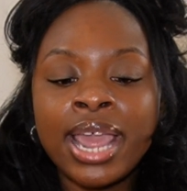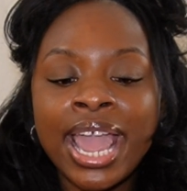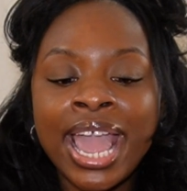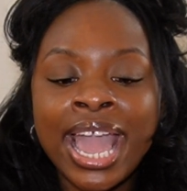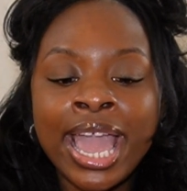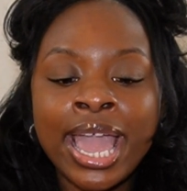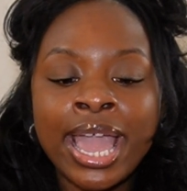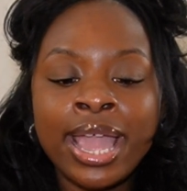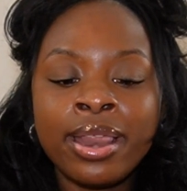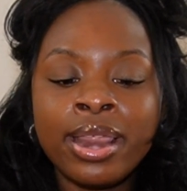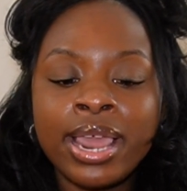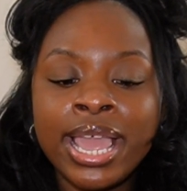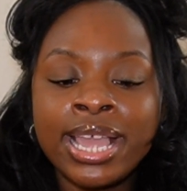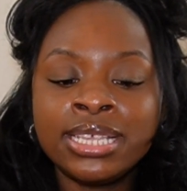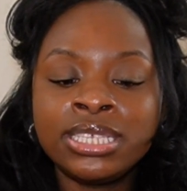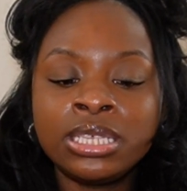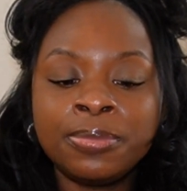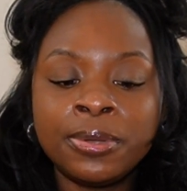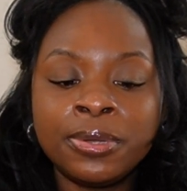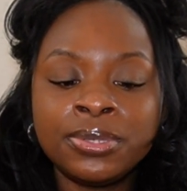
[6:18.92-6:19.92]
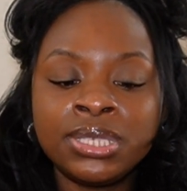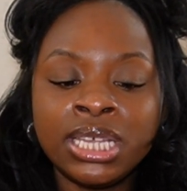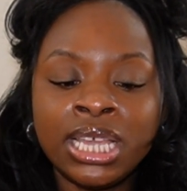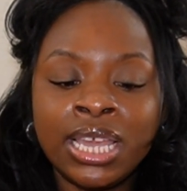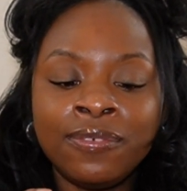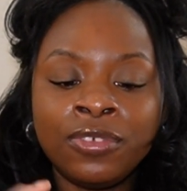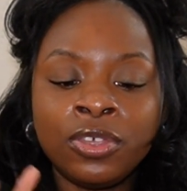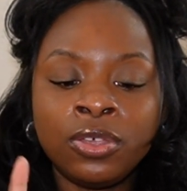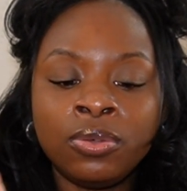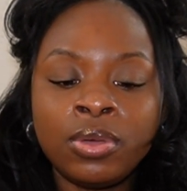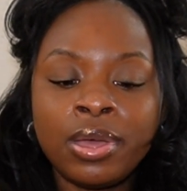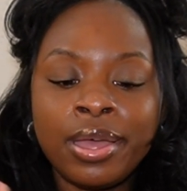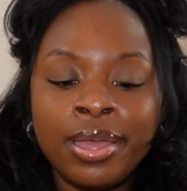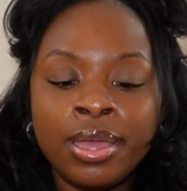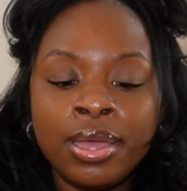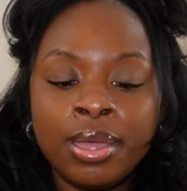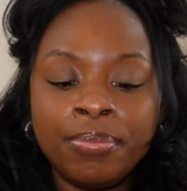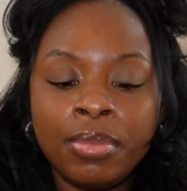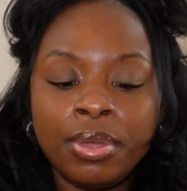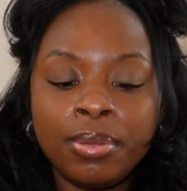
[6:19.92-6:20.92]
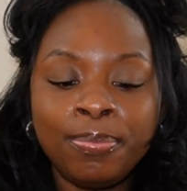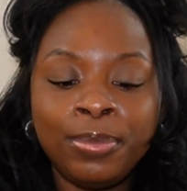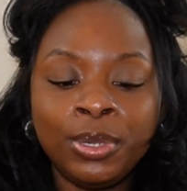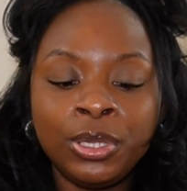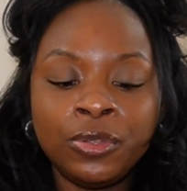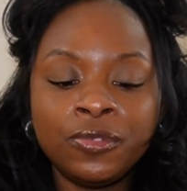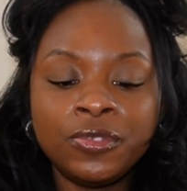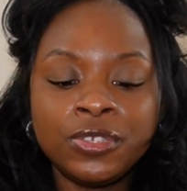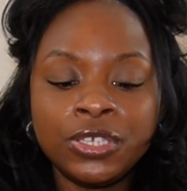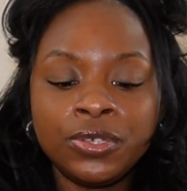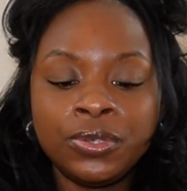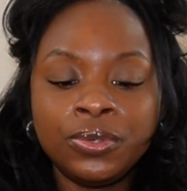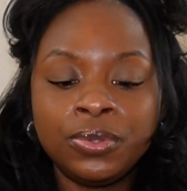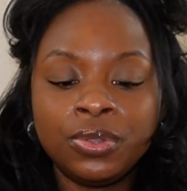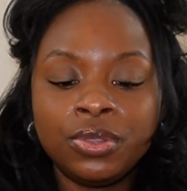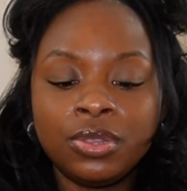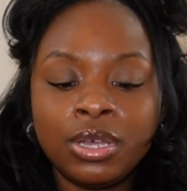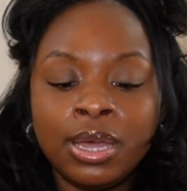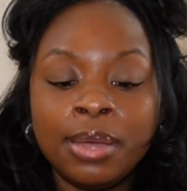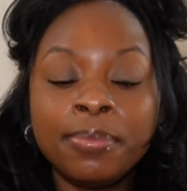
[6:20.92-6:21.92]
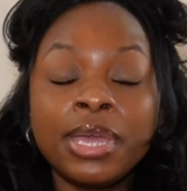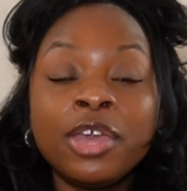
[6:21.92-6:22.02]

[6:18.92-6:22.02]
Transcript: and it's supposed to give you um, Bluetooth. Um,